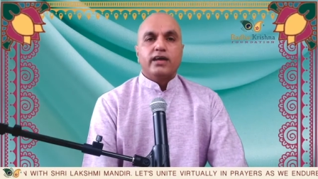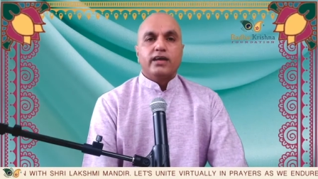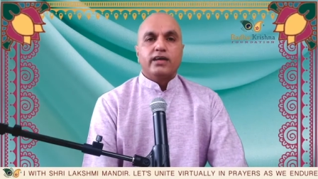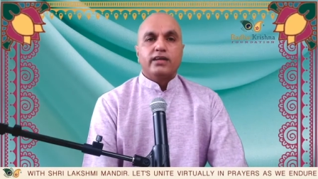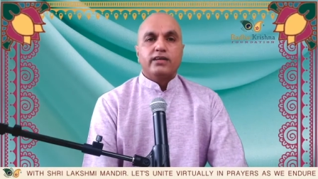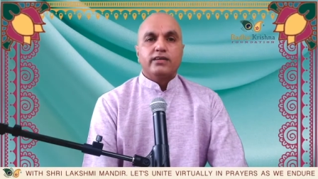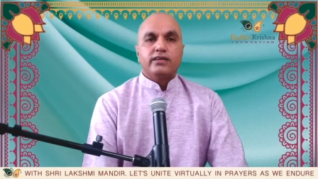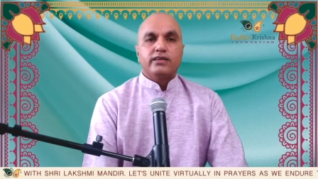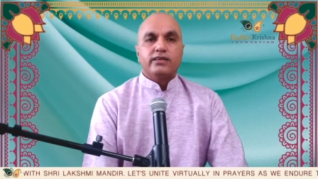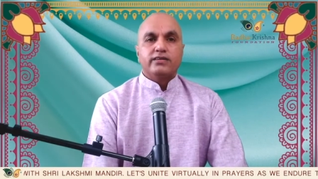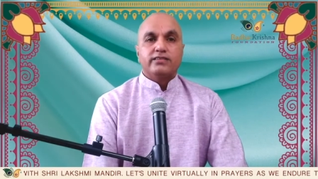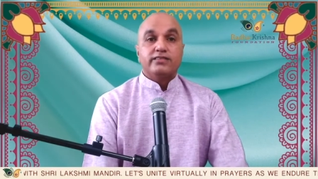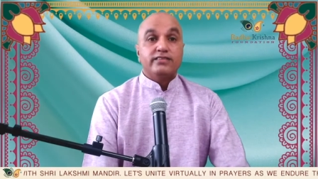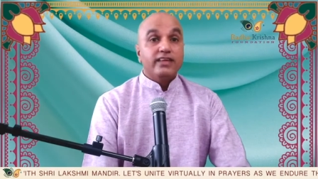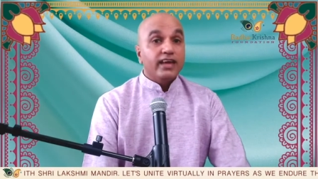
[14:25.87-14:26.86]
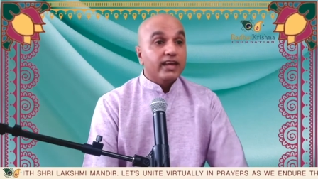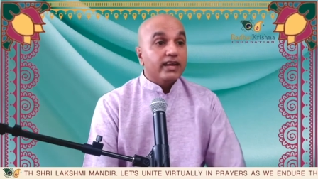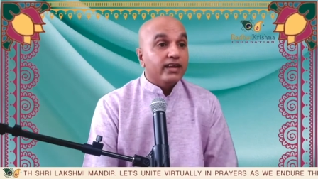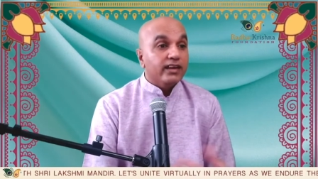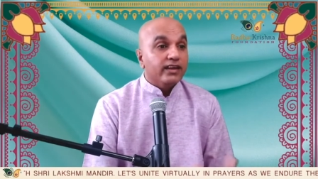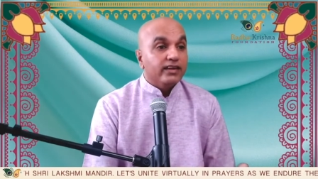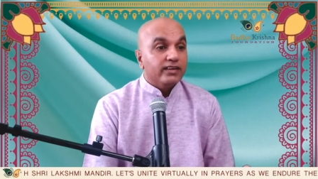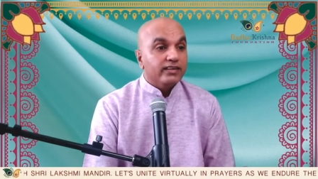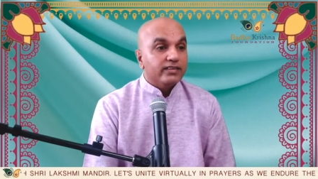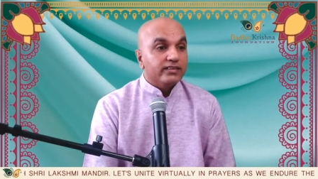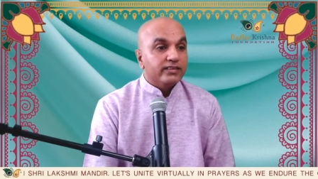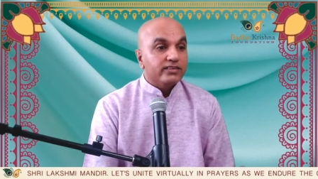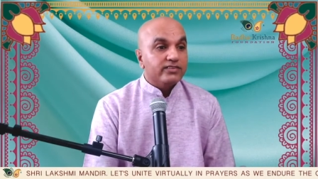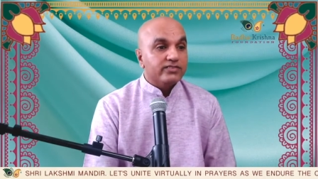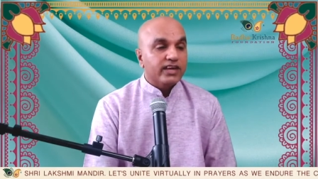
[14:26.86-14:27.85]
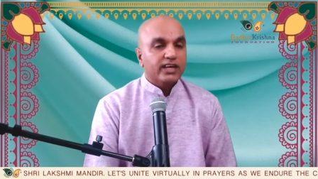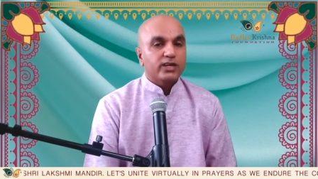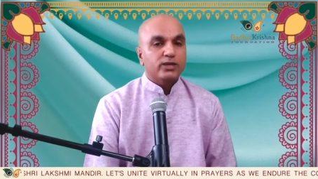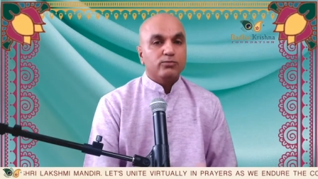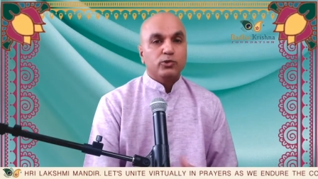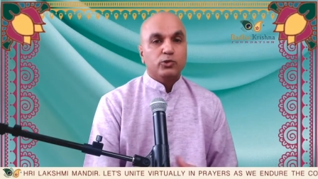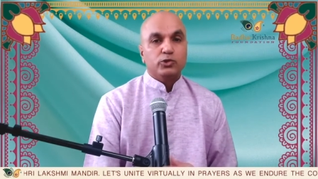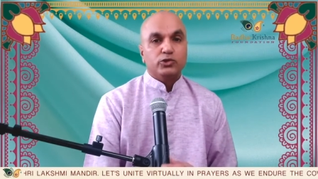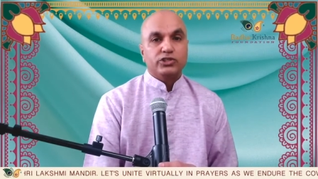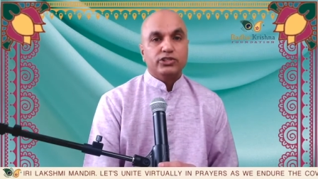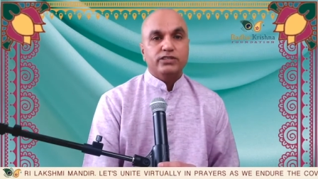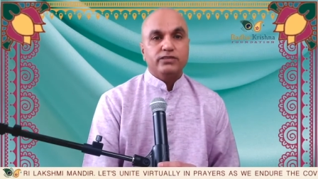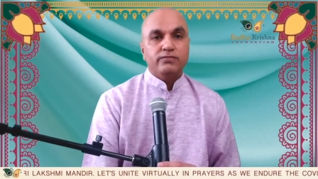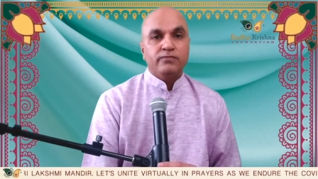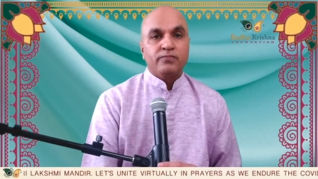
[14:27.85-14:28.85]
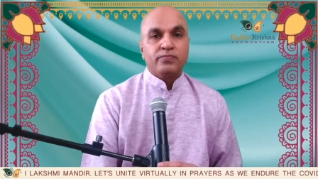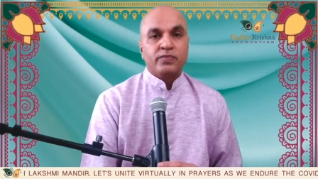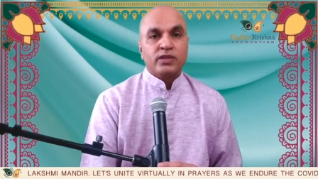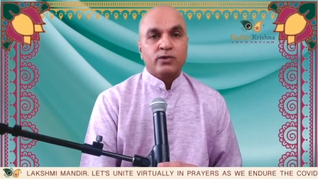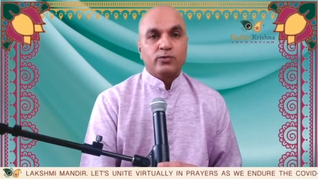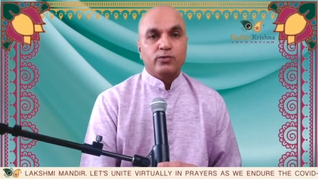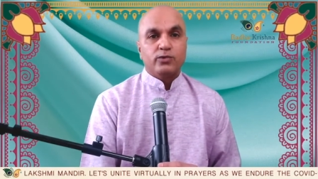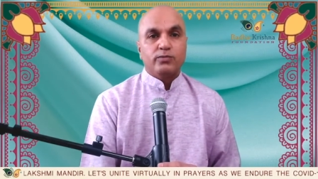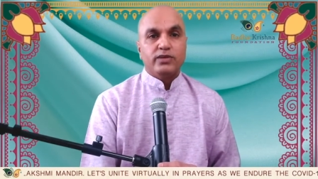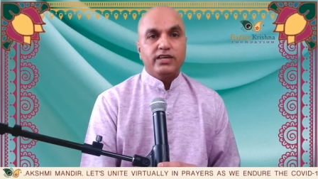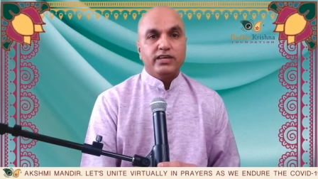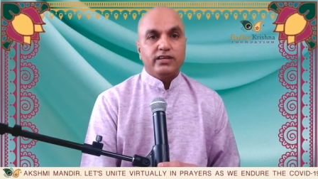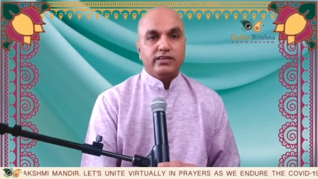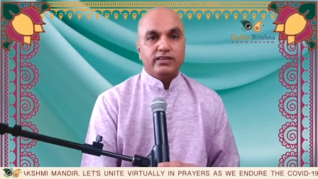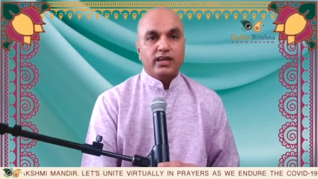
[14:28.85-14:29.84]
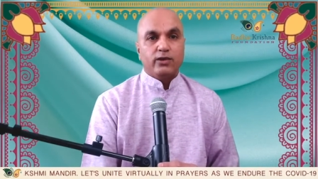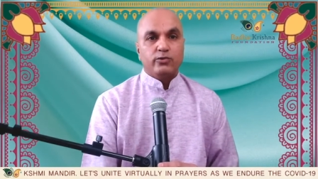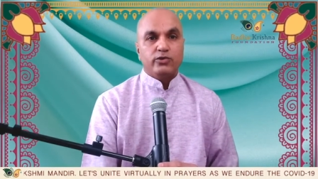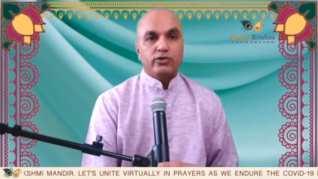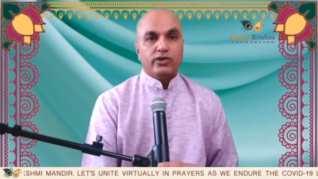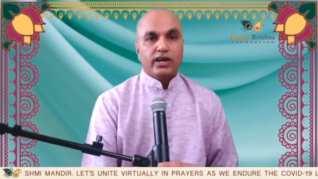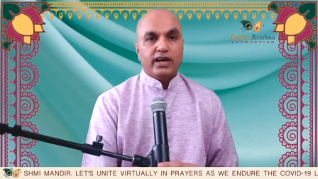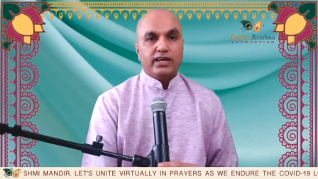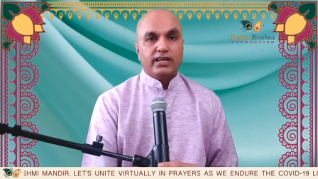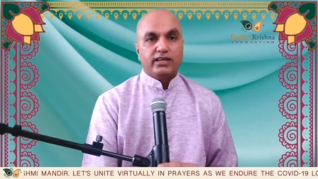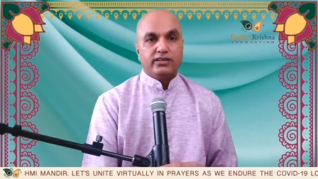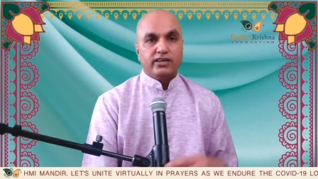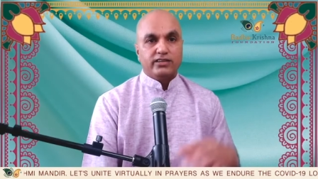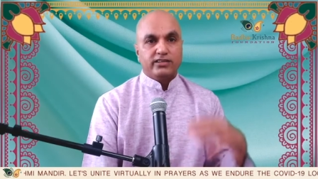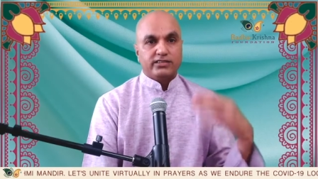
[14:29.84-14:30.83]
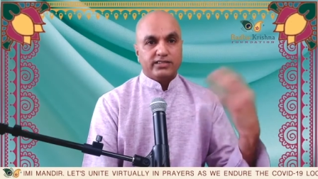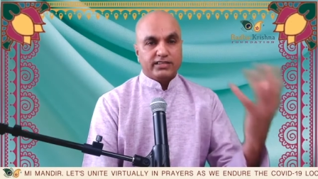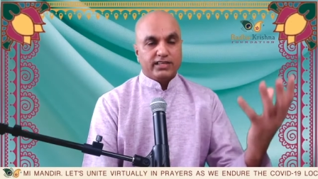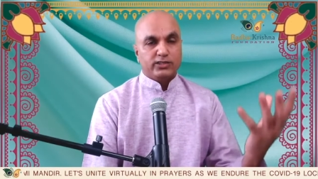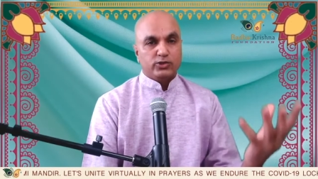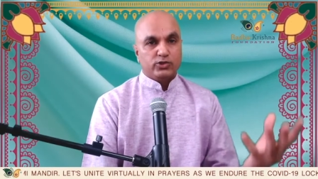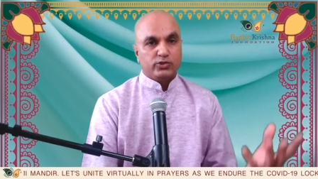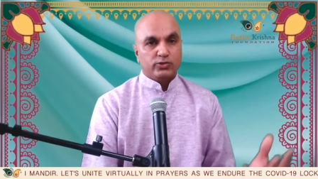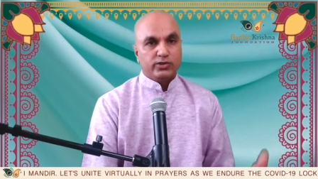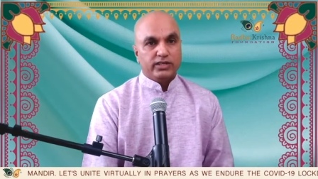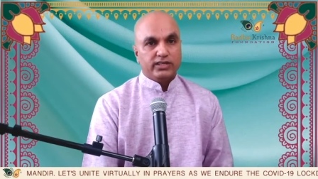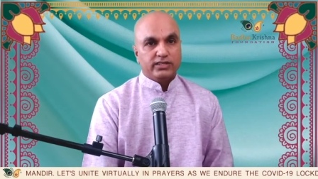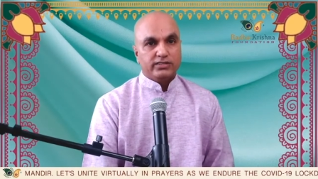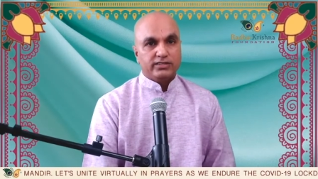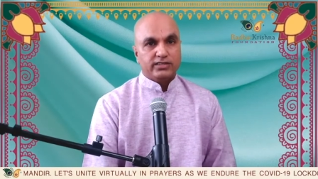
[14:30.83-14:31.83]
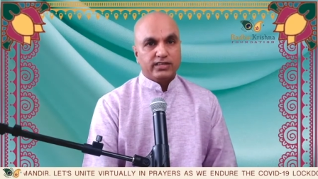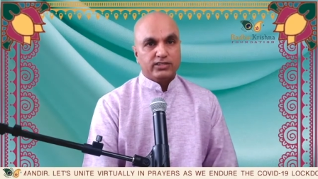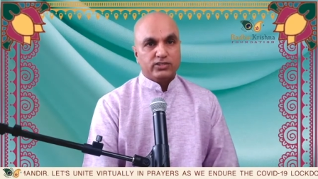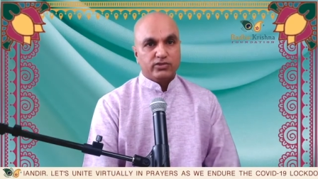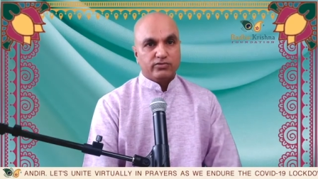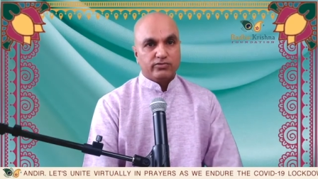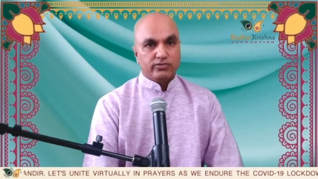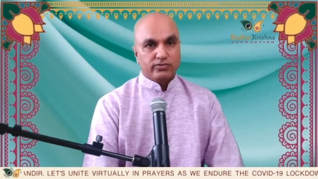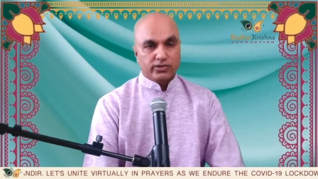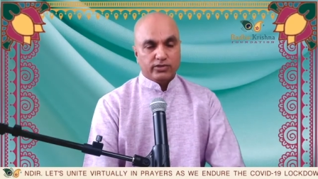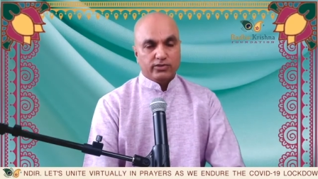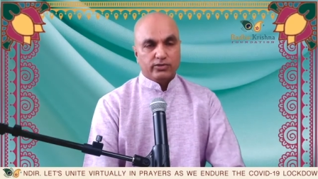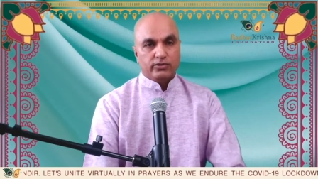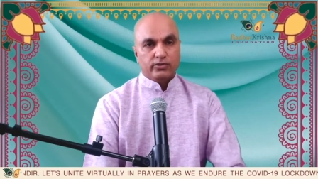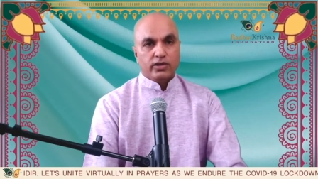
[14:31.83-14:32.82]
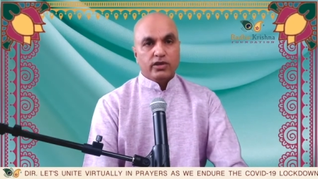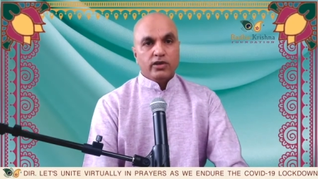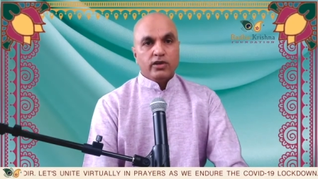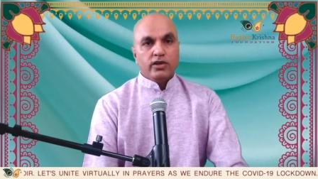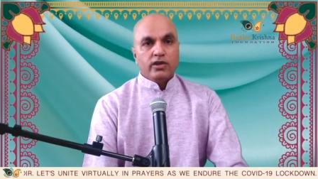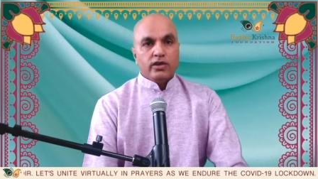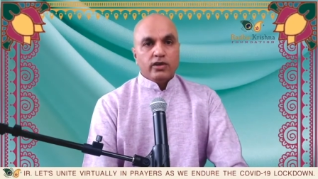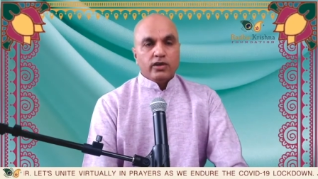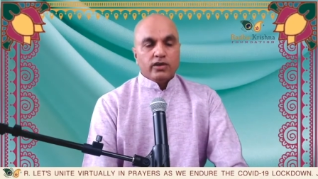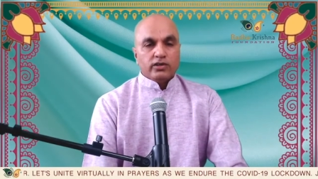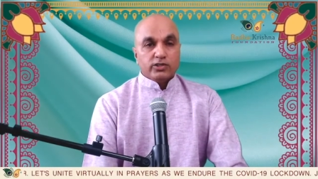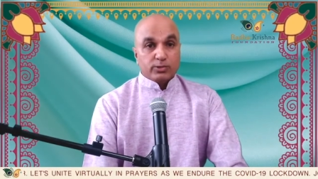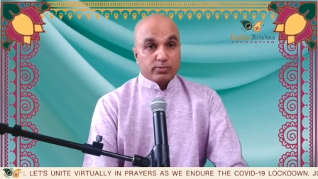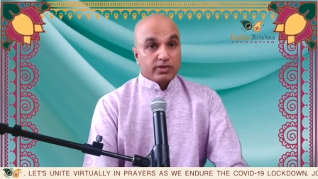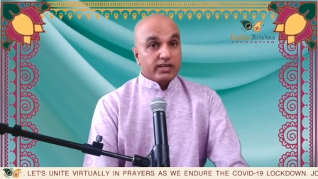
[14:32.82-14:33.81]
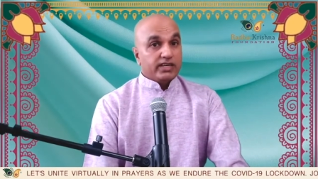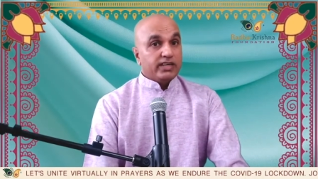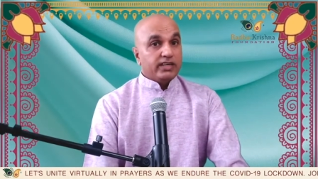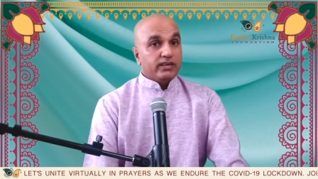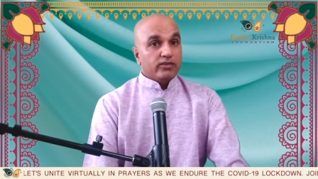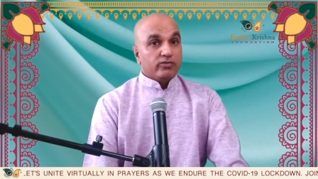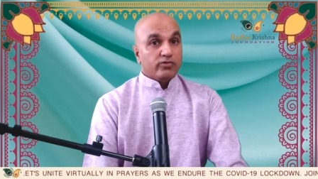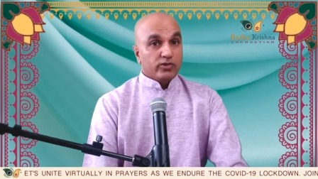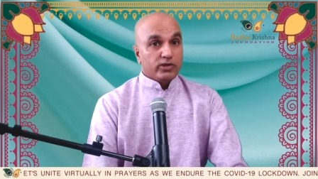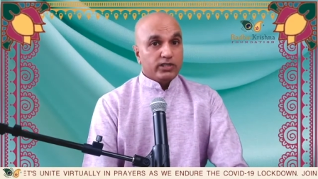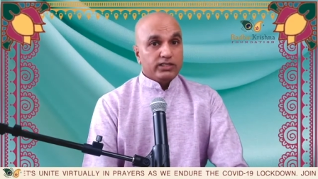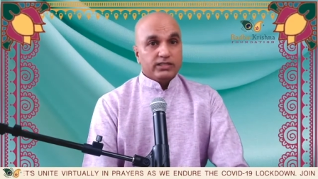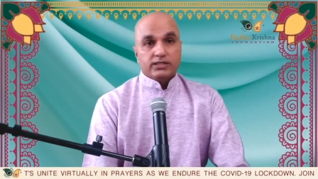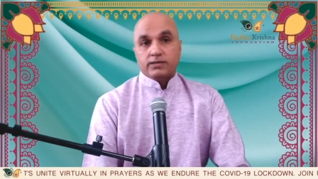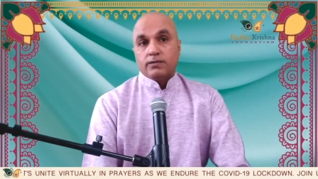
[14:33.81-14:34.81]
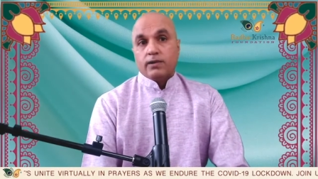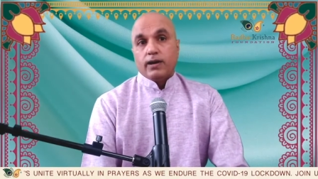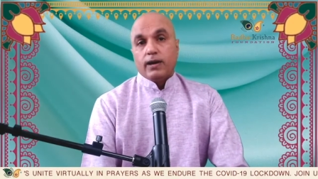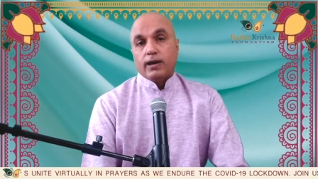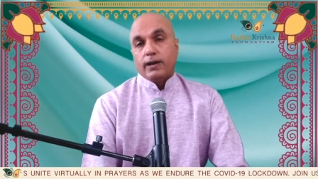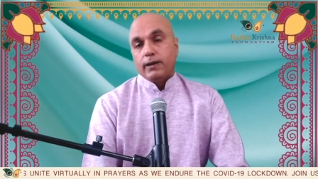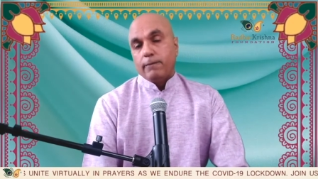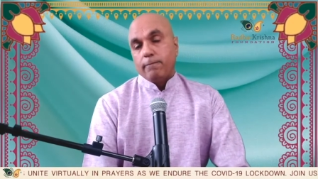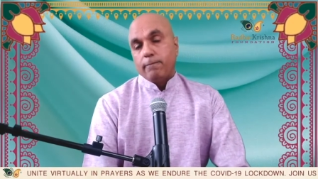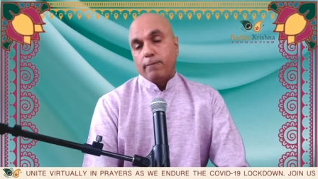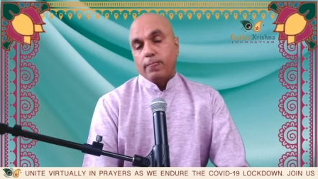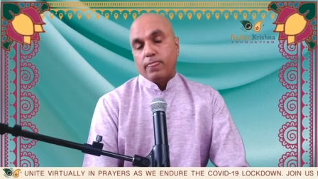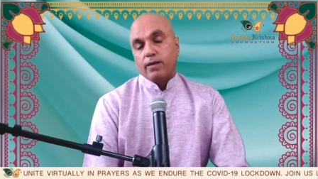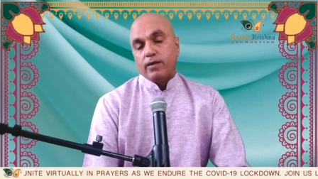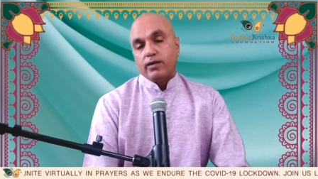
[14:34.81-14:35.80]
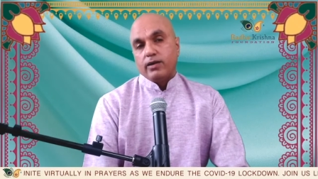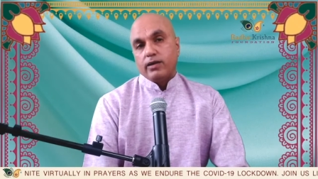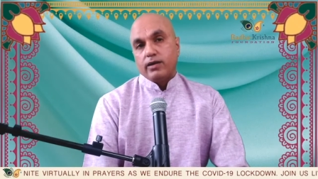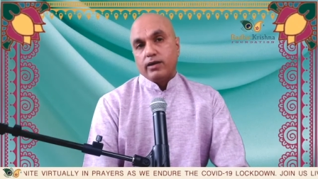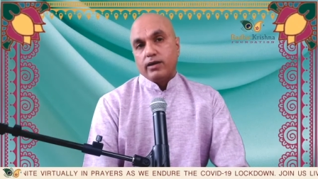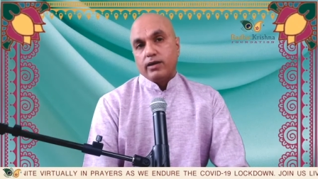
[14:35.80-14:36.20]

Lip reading: And then the second motion will be, now you're adding another sense to it, the sense of, you know, speaking, a voice, and